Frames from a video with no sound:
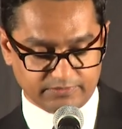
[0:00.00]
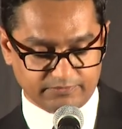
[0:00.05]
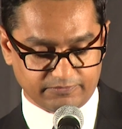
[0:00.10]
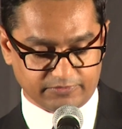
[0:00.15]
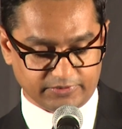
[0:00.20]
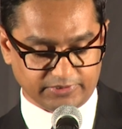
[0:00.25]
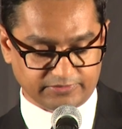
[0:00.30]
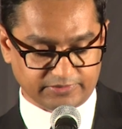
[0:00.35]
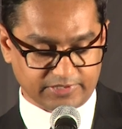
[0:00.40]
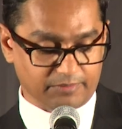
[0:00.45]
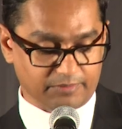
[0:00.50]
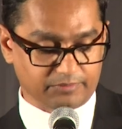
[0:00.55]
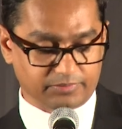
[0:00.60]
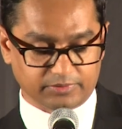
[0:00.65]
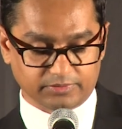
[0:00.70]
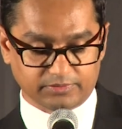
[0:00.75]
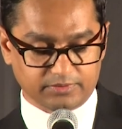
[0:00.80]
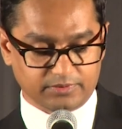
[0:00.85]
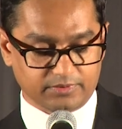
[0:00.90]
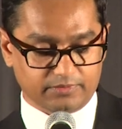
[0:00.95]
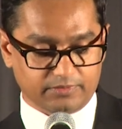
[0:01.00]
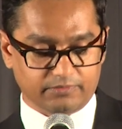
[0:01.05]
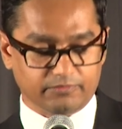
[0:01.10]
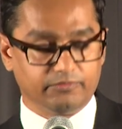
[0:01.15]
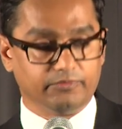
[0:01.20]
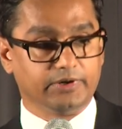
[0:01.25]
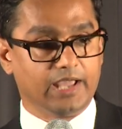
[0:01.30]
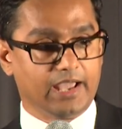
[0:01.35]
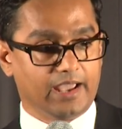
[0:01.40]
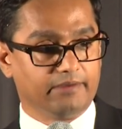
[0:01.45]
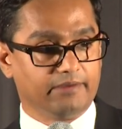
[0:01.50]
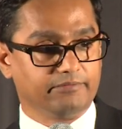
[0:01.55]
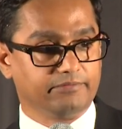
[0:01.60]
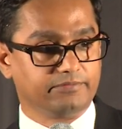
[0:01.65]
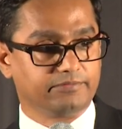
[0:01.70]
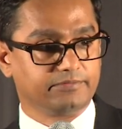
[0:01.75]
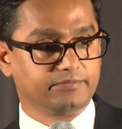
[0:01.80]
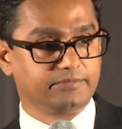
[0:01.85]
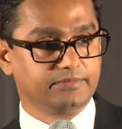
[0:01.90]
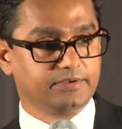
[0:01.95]
for example, would
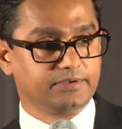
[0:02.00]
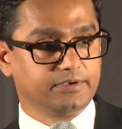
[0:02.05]
have.